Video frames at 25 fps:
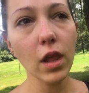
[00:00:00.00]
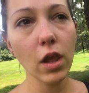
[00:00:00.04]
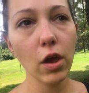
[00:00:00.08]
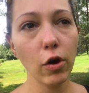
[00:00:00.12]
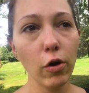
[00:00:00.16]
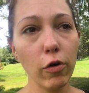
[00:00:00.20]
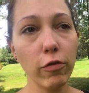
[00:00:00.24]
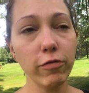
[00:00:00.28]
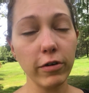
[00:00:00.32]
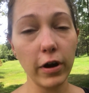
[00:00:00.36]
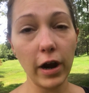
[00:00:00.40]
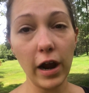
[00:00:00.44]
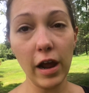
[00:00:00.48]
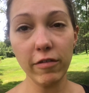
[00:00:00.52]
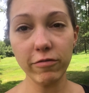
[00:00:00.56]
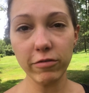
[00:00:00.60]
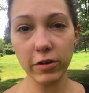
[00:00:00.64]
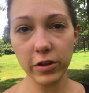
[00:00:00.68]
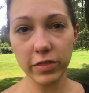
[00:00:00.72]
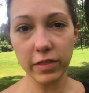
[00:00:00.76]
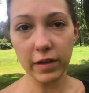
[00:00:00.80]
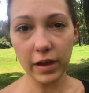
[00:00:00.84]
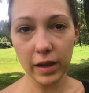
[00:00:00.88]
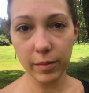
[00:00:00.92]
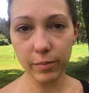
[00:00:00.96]
over
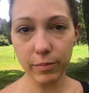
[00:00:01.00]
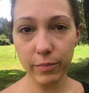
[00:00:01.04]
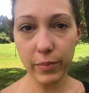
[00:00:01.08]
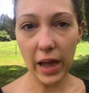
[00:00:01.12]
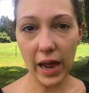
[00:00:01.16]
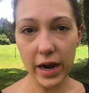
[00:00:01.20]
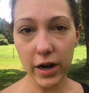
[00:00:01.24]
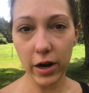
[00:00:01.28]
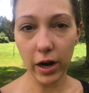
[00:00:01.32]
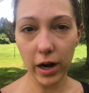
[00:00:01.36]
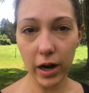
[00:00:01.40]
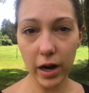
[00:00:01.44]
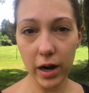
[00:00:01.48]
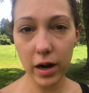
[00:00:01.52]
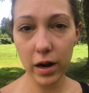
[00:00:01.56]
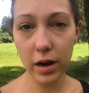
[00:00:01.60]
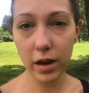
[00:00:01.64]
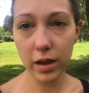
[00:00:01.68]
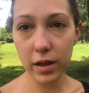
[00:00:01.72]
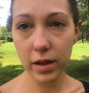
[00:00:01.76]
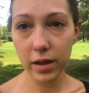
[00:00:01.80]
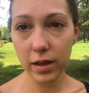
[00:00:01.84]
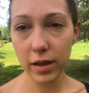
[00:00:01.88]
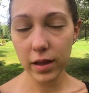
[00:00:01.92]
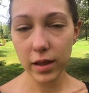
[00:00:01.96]
everything better
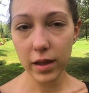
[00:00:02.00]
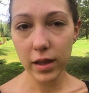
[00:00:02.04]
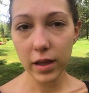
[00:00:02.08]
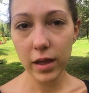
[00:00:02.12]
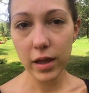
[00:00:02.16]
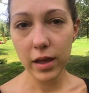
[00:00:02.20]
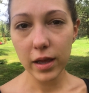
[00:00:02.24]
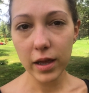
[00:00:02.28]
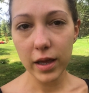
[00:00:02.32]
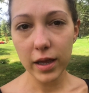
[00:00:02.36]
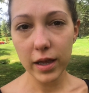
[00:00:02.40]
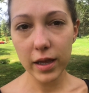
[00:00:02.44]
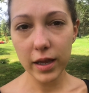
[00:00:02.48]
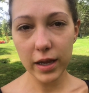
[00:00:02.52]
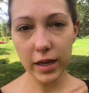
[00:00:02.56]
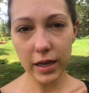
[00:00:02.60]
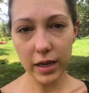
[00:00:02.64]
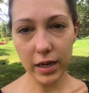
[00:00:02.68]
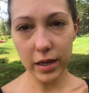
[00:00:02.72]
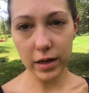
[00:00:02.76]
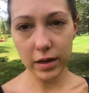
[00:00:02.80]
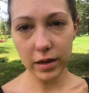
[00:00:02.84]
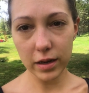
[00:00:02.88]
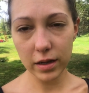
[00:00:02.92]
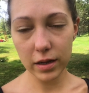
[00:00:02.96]

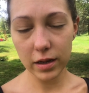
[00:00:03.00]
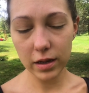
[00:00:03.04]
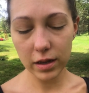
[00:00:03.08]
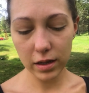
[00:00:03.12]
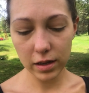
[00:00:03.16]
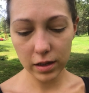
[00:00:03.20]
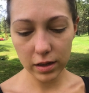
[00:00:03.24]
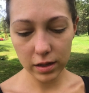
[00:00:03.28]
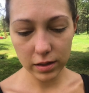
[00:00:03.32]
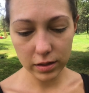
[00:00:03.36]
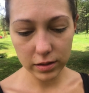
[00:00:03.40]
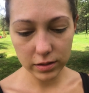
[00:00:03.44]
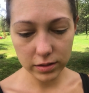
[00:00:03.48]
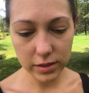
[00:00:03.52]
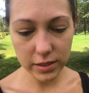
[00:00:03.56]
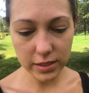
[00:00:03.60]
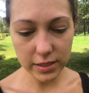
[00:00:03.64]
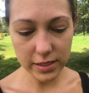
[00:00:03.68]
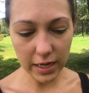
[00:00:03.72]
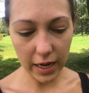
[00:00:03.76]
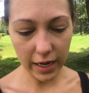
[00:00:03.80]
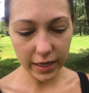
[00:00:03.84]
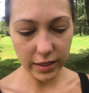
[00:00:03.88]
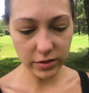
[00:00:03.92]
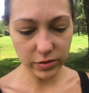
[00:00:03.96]
and
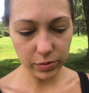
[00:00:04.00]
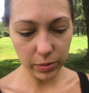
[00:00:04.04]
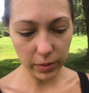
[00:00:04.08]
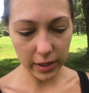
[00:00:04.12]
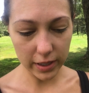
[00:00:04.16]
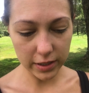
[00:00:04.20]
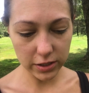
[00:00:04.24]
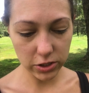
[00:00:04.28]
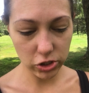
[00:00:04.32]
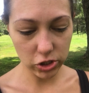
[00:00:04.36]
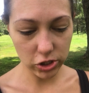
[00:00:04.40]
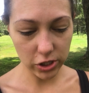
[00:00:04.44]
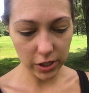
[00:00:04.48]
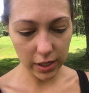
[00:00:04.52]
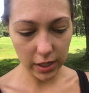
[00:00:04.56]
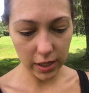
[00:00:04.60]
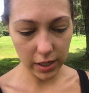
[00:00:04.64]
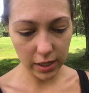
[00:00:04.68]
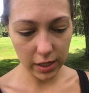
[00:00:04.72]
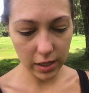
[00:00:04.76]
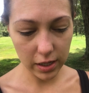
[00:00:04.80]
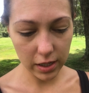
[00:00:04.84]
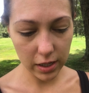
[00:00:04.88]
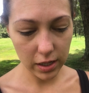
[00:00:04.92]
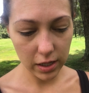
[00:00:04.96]
decides what
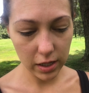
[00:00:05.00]
she